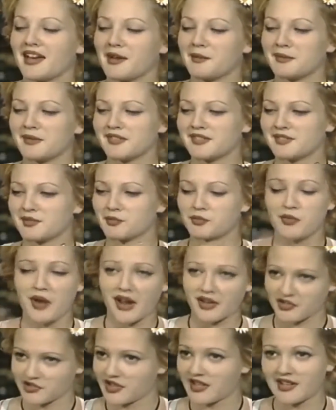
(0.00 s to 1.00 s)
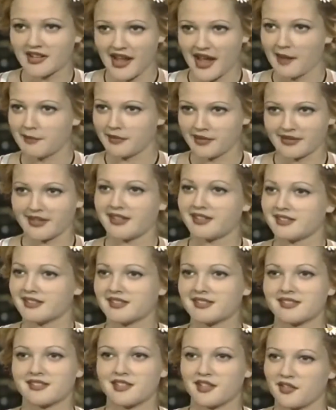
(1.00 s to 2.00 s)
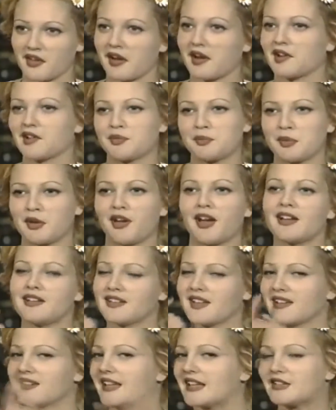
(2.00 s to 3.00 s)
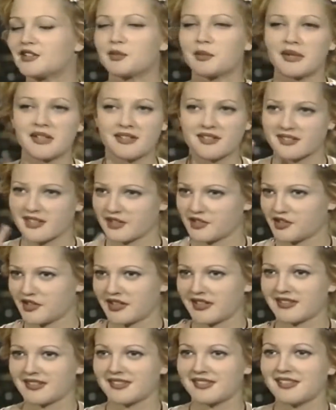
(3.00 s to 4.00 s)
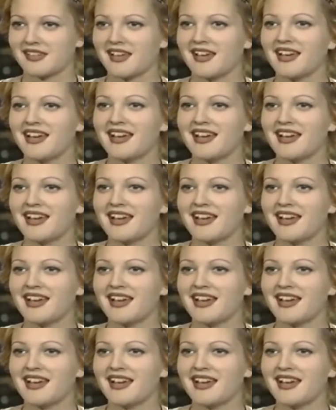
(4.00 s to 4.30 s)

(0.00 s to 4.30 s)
And I was rushed in an ambulance to the hospital. I had to get, like, 20 stitches.